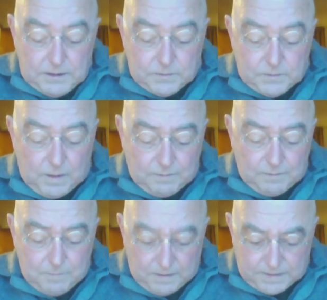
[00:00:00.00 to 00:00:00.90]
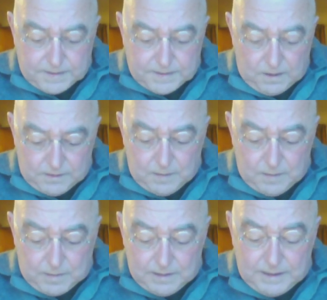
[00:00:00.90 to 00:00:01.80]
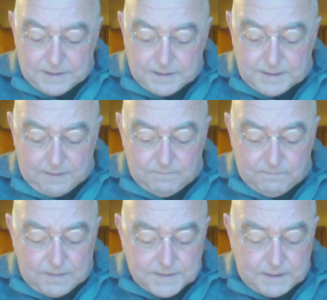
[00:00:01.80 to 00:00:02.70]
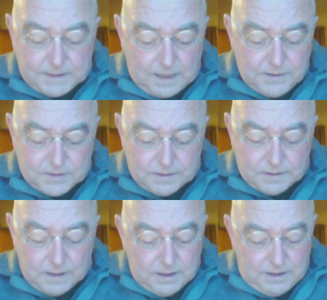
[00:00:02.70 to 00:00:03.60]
12 months under police investigation,